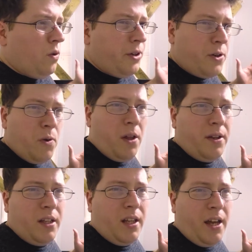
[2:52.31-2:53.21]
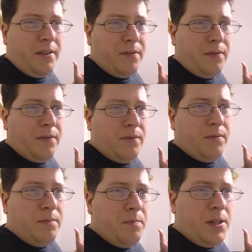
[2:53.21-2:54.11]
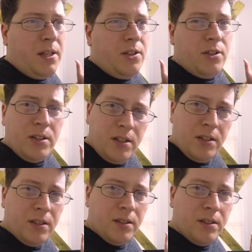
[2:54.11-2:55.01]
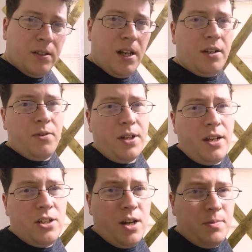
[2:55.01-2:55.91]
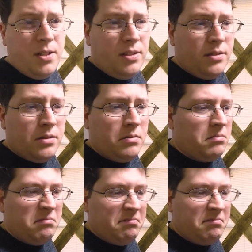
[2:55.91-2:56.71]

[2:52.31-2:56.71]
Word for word: Will your quality of life be good not knowing any Japanese?